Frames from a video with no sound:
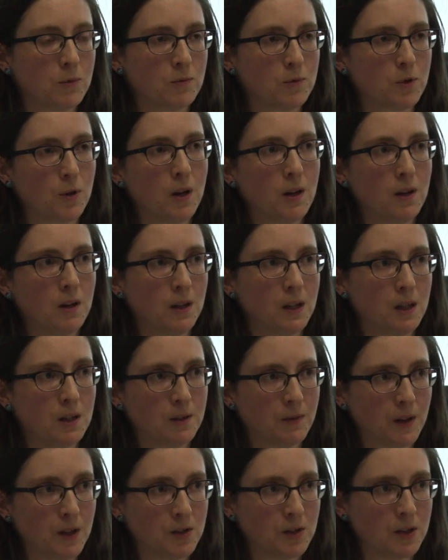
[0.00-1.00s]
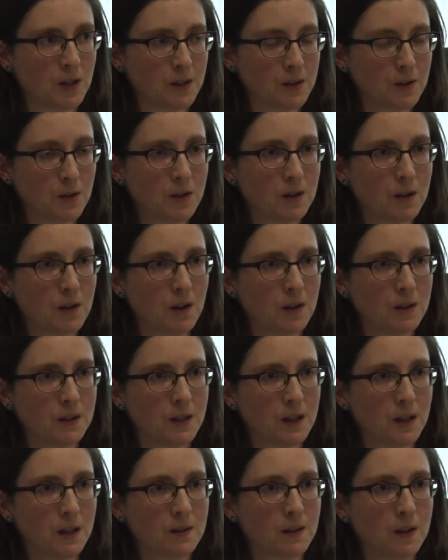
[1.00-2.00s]
trial an intervention in a certain
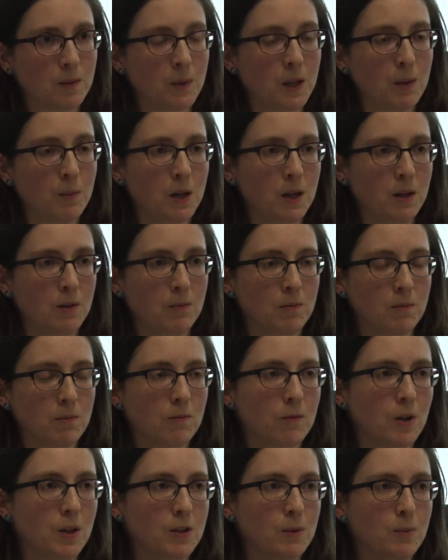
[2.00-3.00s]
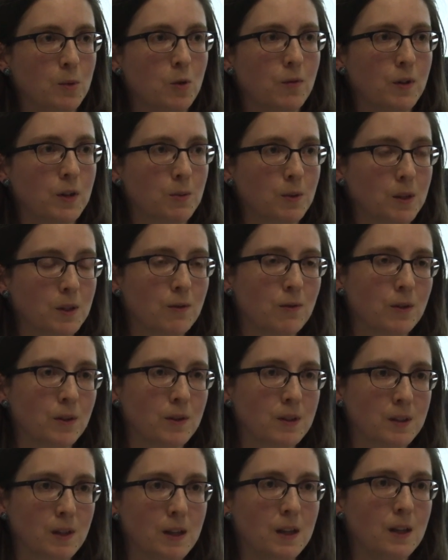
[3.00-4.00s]
context, and then we want to move it to a
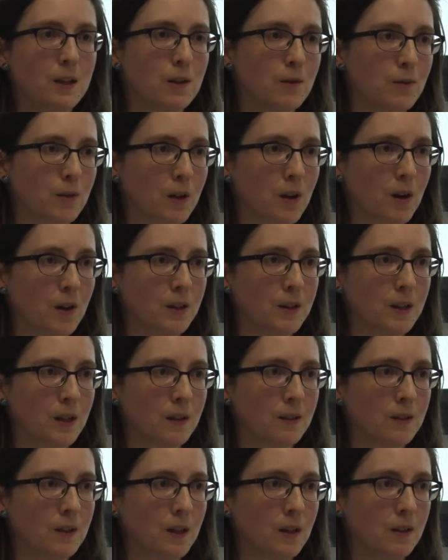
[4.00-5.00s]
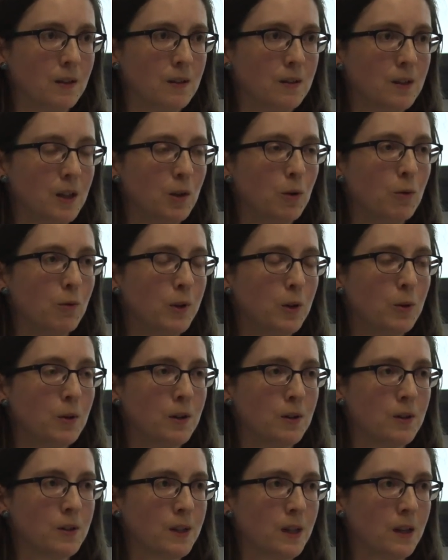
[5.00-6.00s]
slightly different context. And if we don't
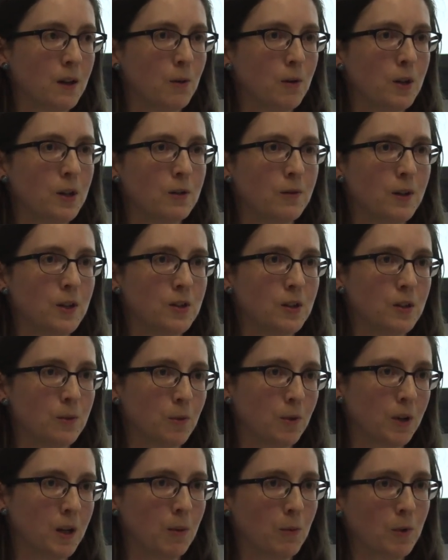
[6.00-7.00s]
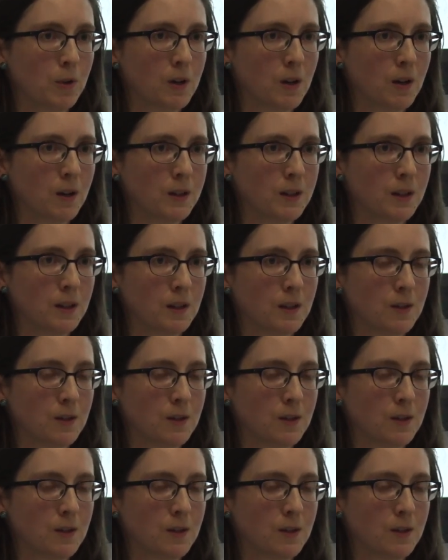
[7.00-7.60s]
understand how our intervention is working in one context,